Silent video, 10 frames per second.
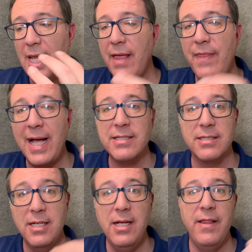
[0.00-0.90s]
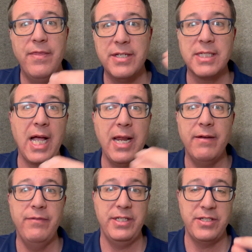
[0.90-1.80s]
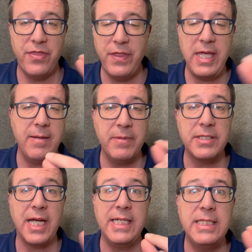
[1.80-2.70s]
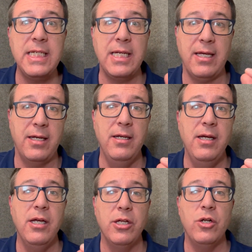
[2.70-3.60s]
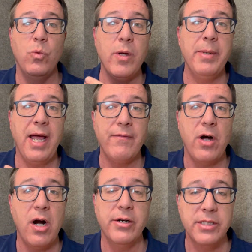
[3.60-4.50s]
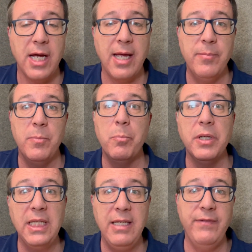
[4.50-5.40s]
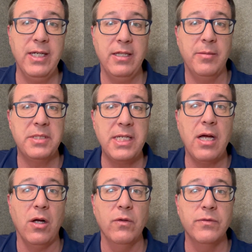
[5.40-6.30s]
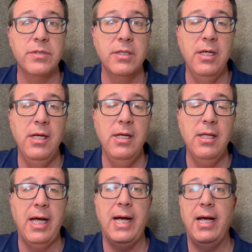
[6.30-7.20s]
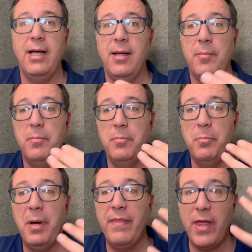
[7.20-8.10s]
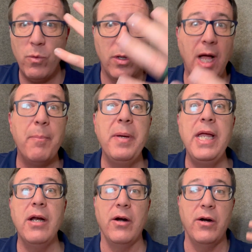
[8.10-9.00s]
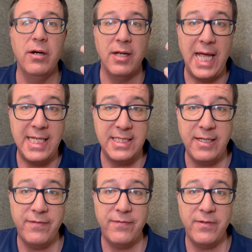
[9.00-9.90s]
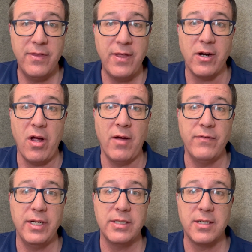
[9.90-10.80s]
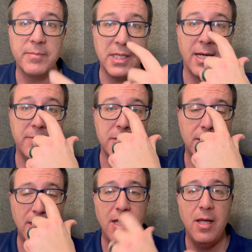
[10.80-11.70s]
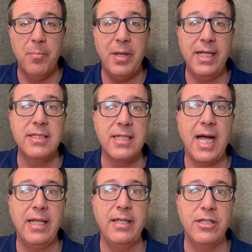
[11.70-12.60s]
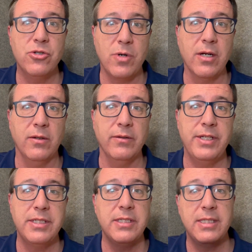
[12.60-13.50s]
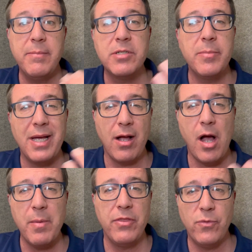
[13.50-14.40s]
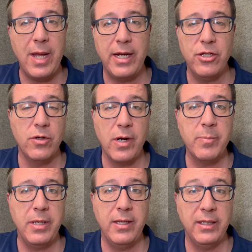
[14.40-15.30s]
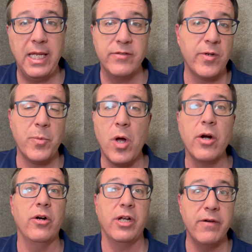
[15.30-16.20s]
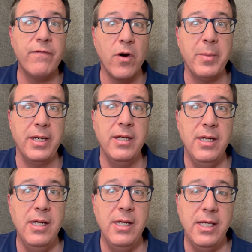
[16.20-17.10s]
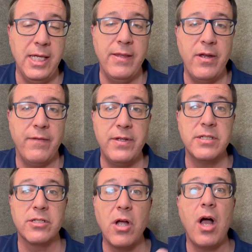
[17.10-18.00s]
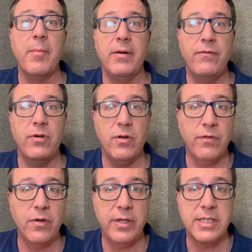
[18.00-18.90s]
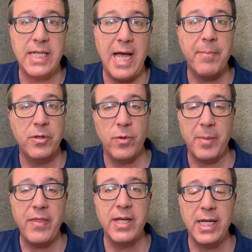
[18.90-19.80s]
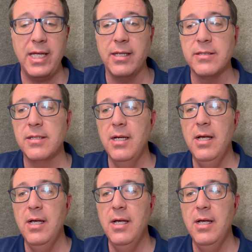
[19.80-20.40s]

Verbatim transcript: And that's this kind of this theme, this idea. You know, women have a hard time believing in themselves, uh, but they will appear as if they're confident sometimes. But inside, they struggle. This seems to be a common thread, and you can correct me, ladies, if I'm wrong, or confirm it in there if this is common for, for this to happen to women. I think it is.